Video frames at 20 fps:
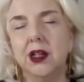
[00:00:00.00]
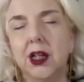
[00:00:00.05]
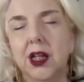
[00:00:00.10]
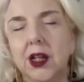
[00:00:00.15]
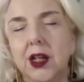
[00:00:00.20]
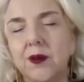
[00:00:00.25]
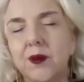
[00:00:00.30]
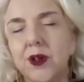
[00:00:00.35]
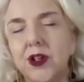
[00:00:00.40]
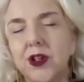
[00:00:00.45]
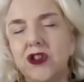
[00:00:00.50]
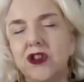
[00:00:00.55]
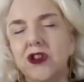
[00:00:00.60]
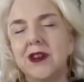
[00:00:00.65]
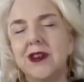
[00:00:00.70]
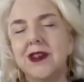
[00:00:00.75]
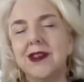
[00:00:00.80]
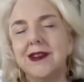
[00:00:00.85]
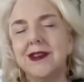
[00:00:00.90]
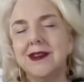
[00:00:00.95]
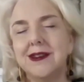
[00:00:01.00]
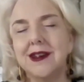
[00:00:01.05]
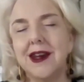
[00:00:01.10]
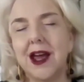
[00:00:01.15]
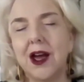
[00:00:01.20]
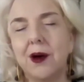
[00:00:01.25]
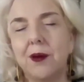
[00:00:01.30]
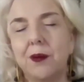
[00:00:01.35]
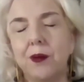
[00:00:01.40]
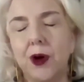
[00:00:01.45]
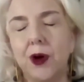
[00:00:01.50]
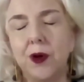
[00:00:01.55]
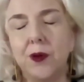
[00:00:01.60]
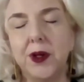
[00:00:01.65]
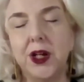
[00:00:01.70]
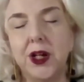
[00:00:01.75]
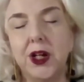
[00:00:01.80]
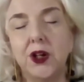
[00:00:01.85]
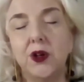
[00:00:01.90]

in which, in this now moment,